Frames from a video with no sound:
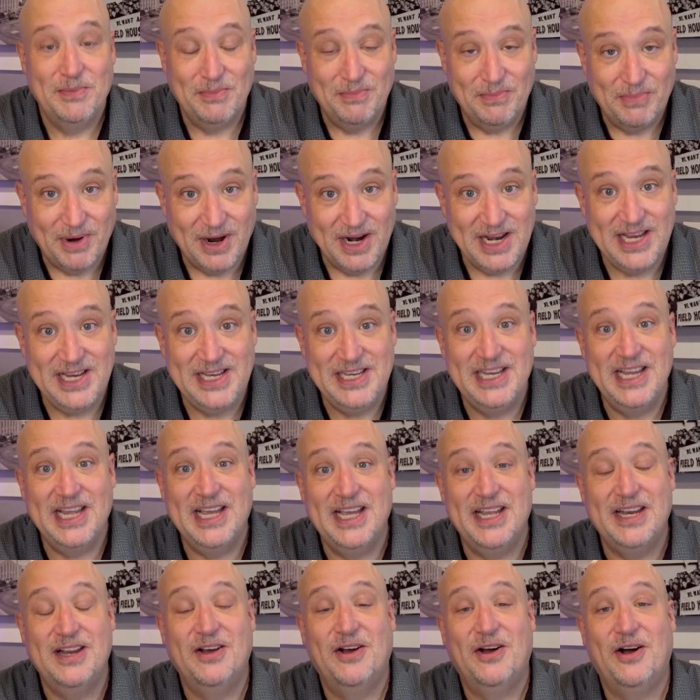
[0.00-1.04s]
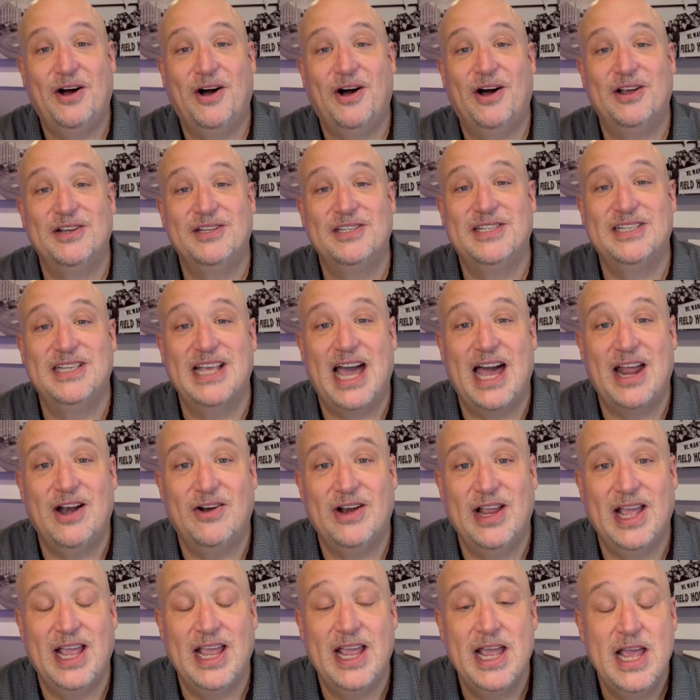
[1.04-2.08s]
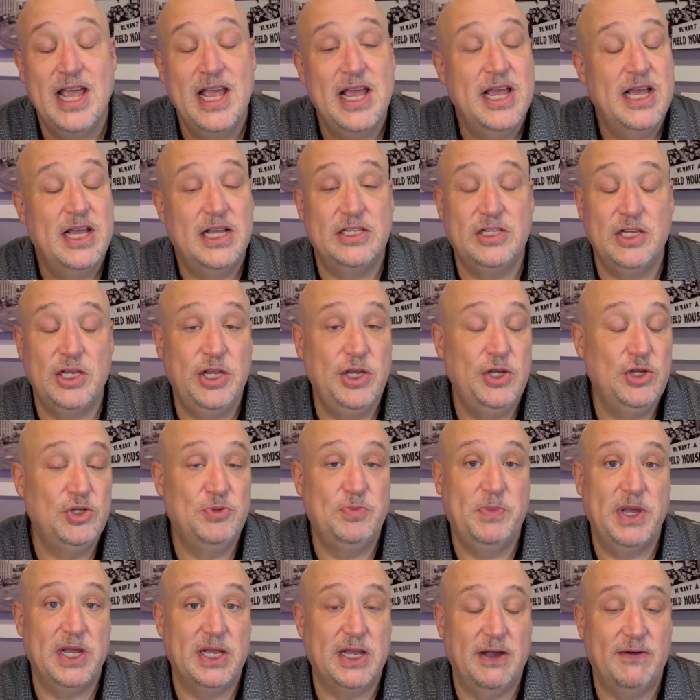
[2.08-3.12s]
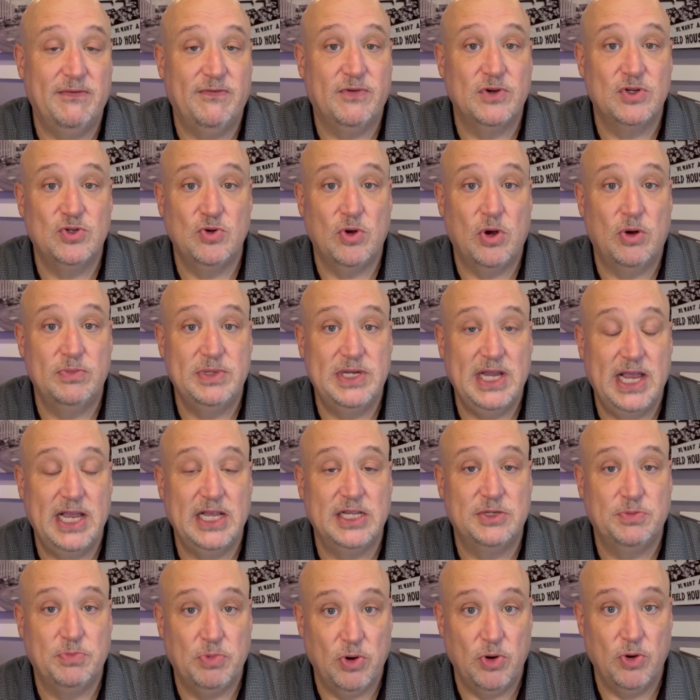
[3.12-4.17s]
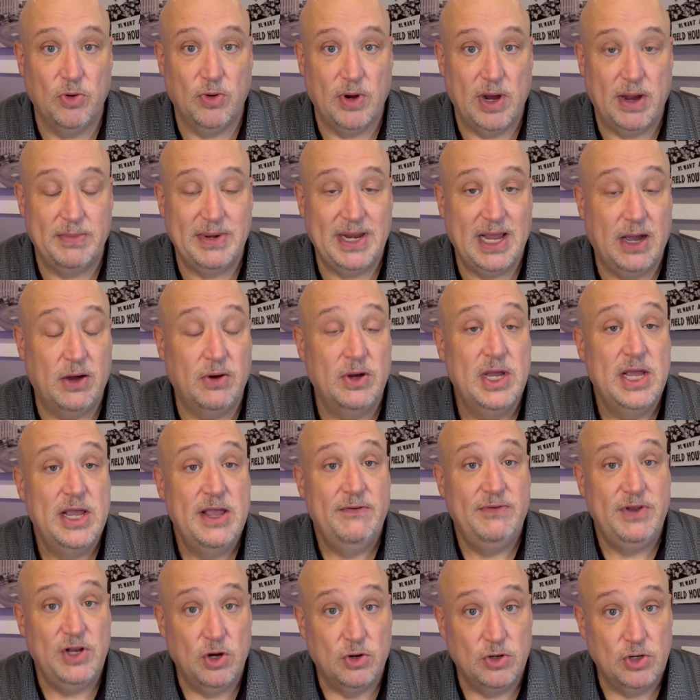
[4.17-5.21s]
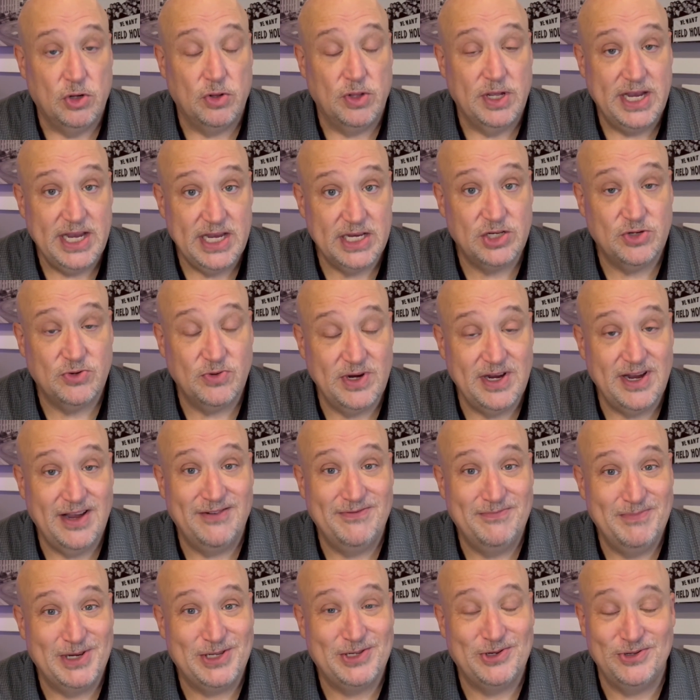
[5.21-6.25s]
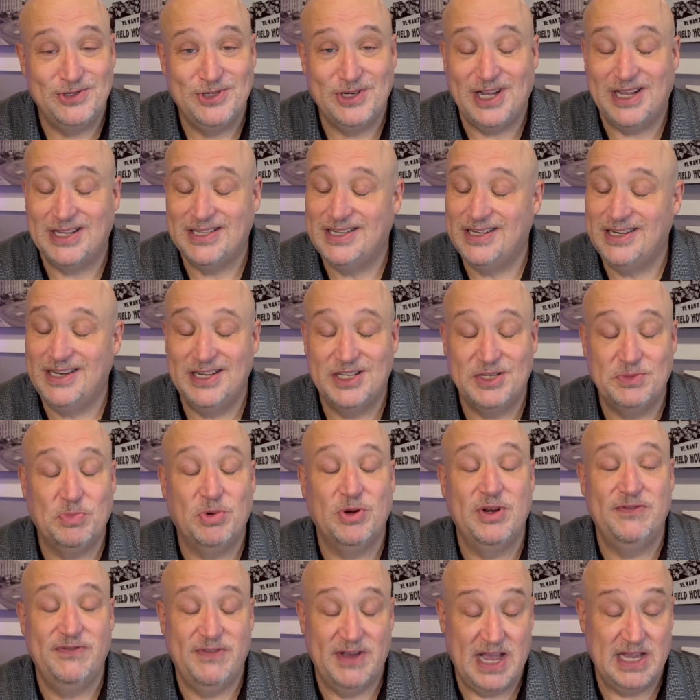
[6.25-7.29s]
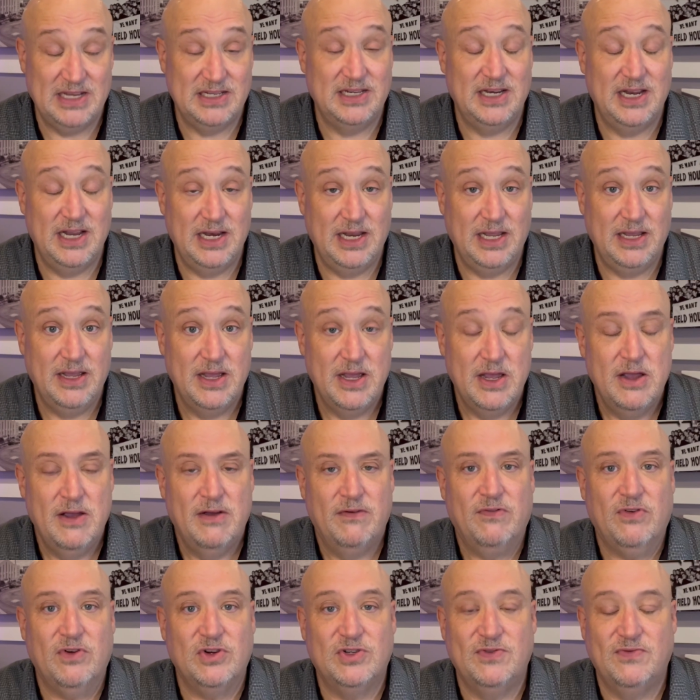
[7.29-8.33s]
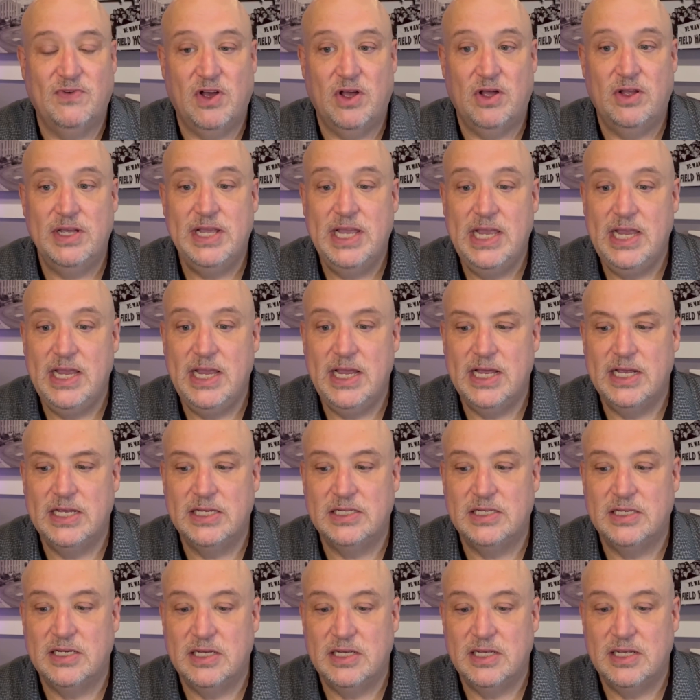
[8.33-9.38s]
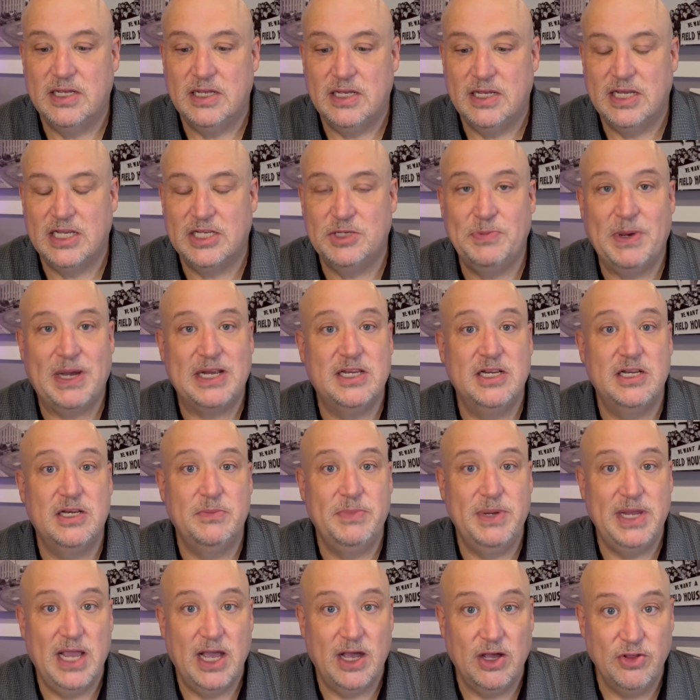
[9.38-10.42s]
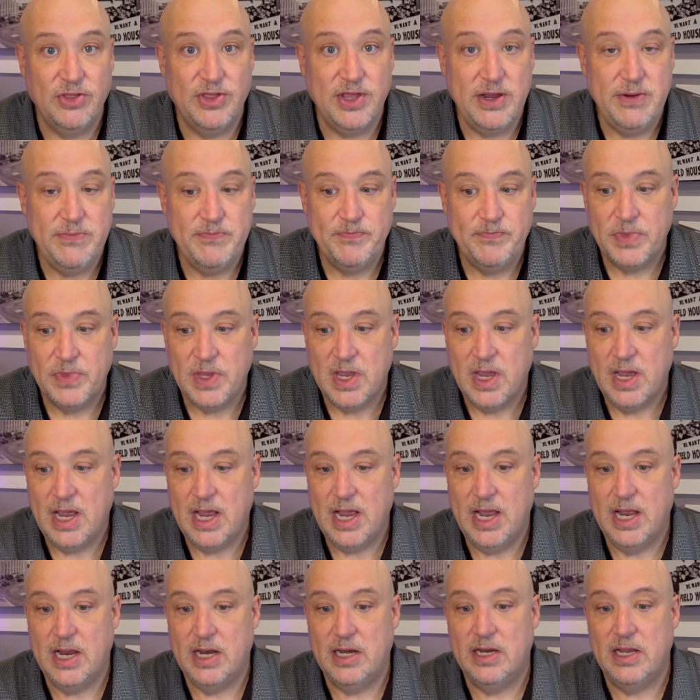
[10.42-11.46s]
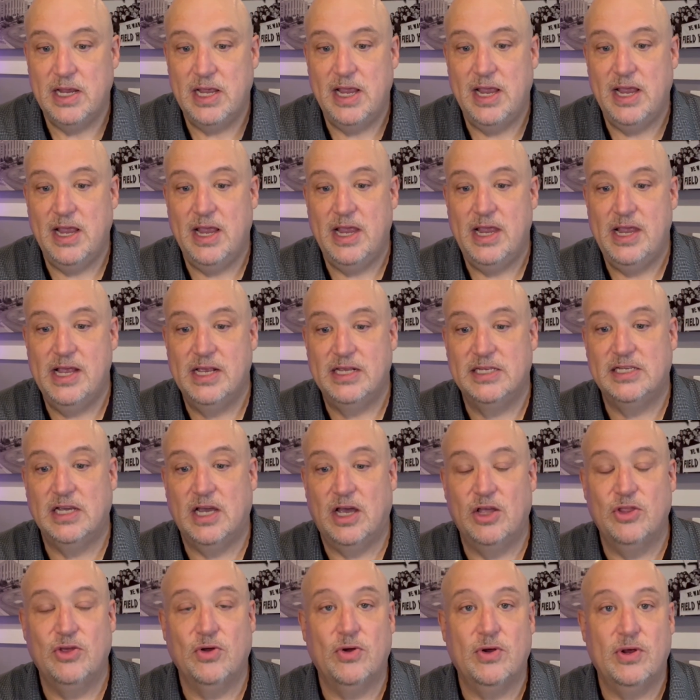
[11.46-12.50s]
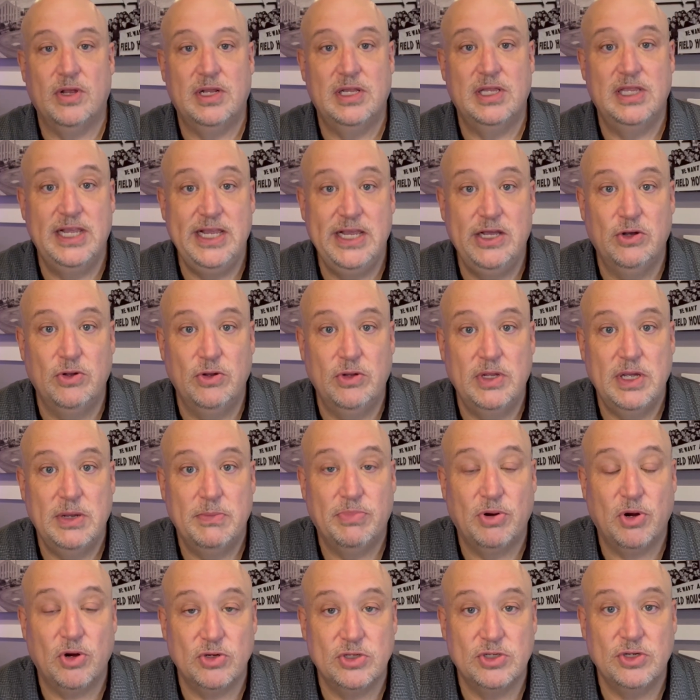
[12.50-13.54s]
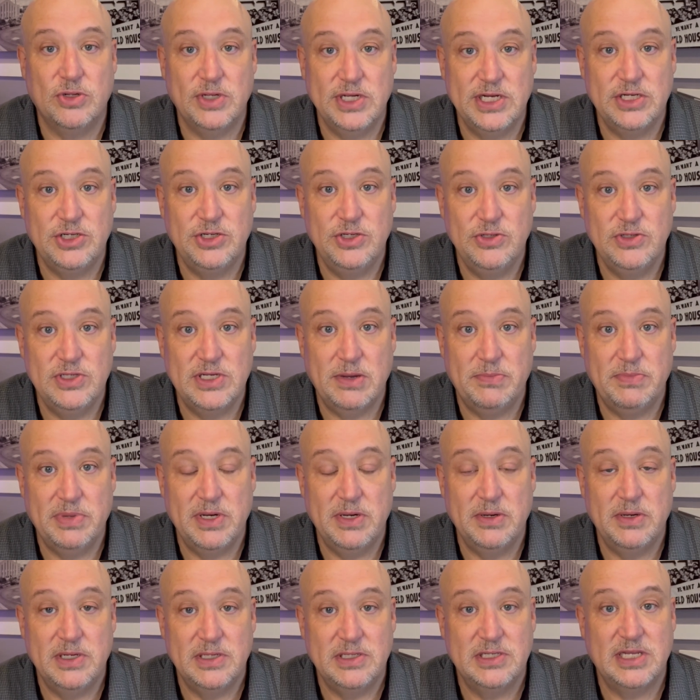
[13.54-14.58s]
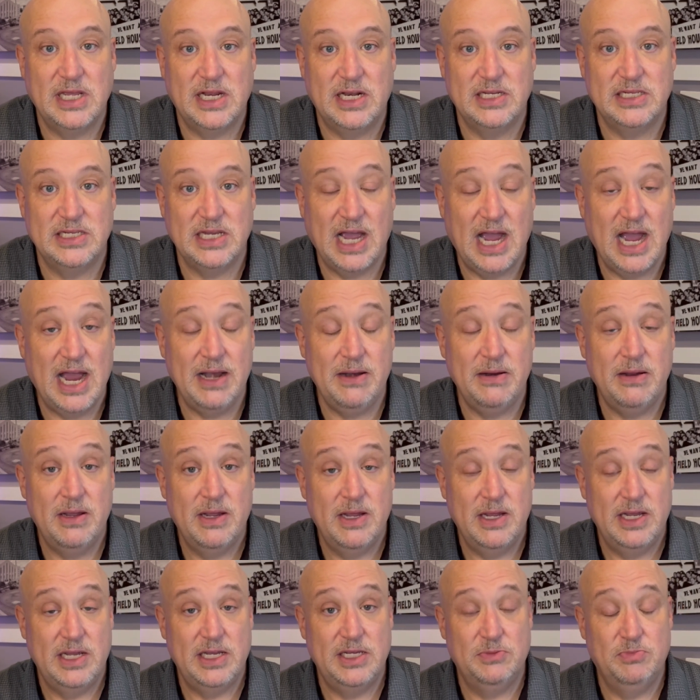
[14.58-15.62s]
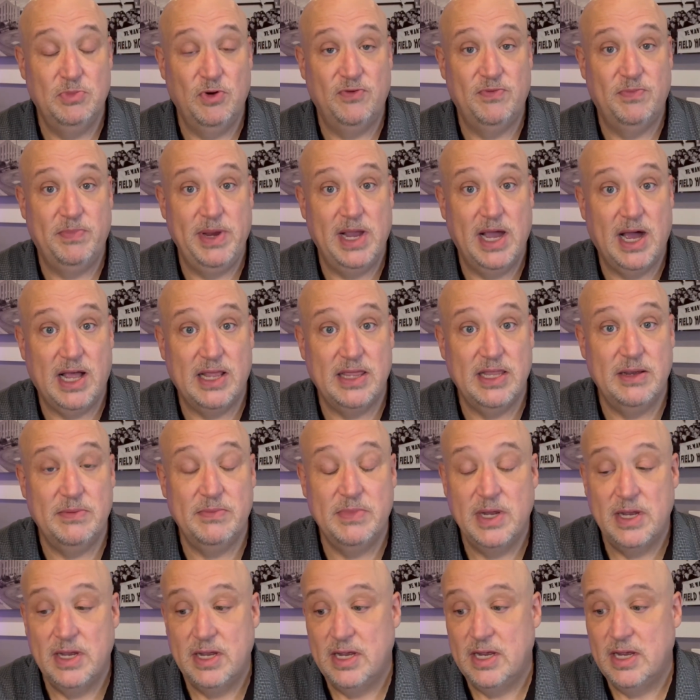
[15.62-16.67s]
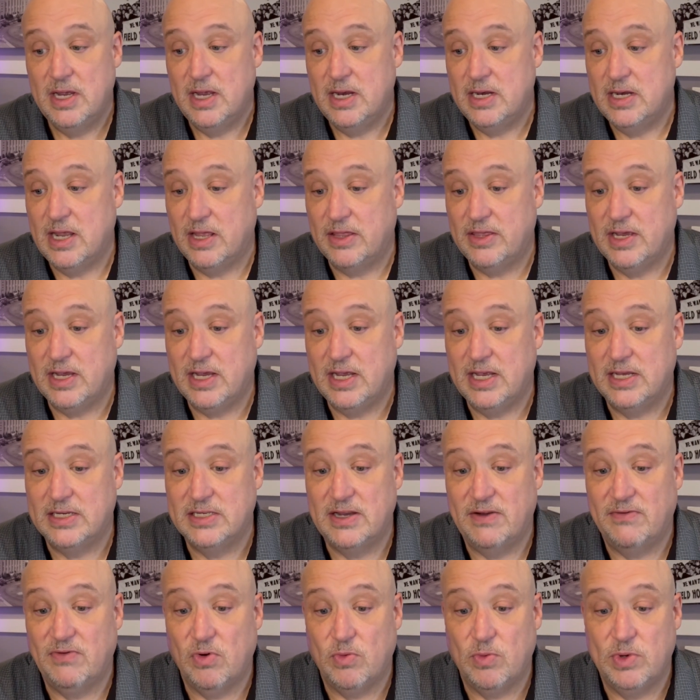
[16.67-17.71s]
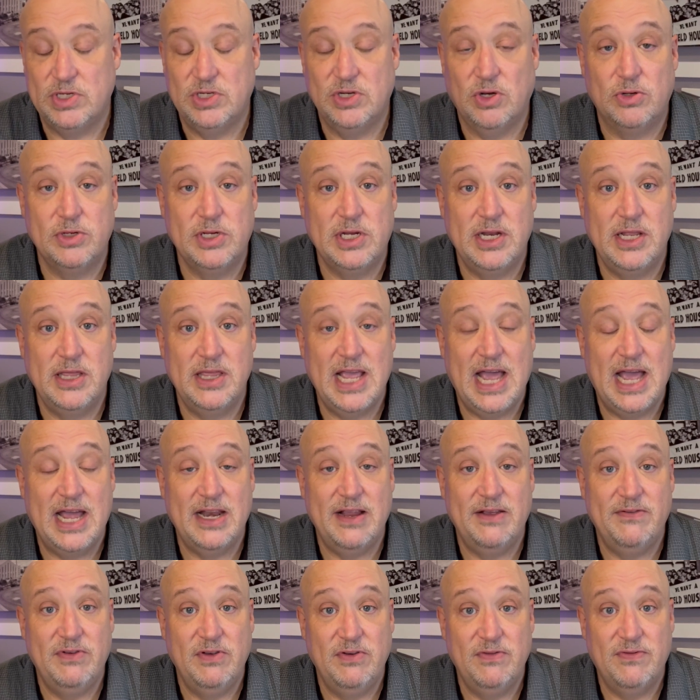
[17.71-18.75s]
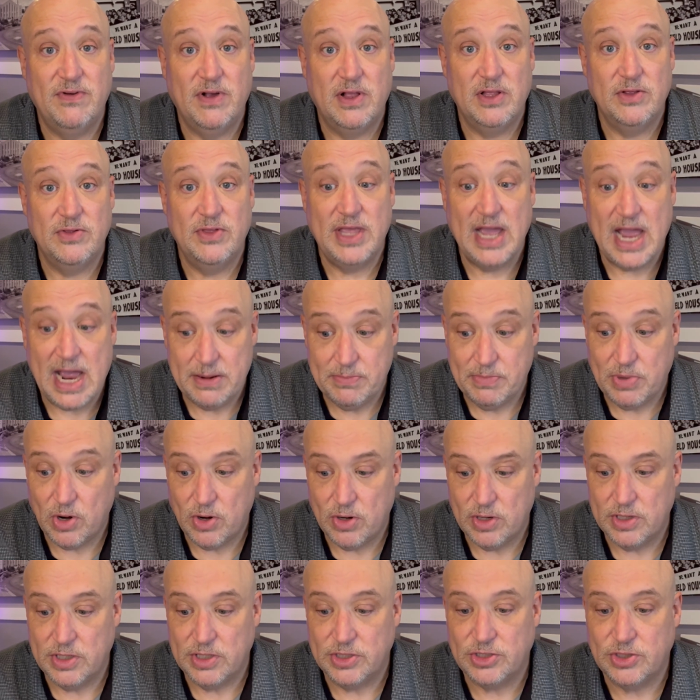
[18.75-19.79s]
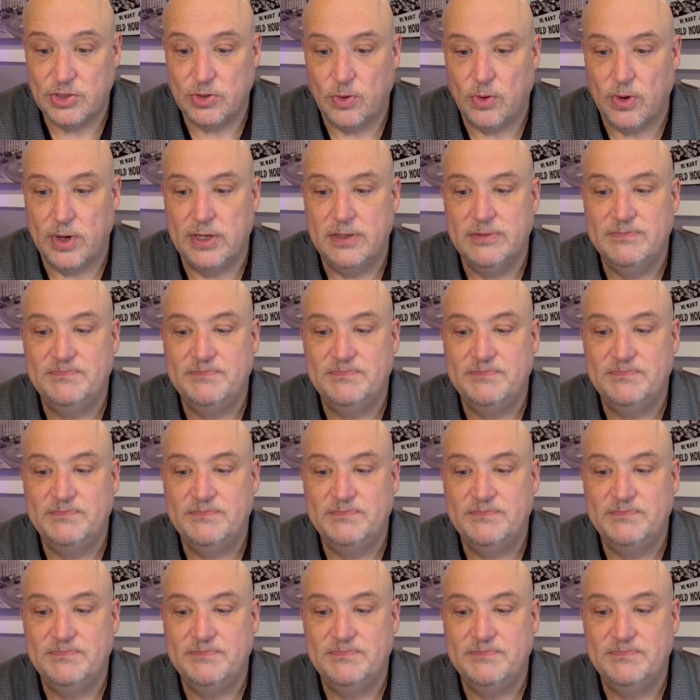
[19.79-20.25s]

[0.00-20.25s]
But he did on Saturday. It's a huge pickup for Jerome Tang's program. Now, if you don't know the history of Mr. Johnson, it's pretty fascinating. First of all, he is expected to be healthy, and his other legal and personal issues have been set aside. He's moved beyond them. Nothing has ever resulted in that if you followed that part of the story.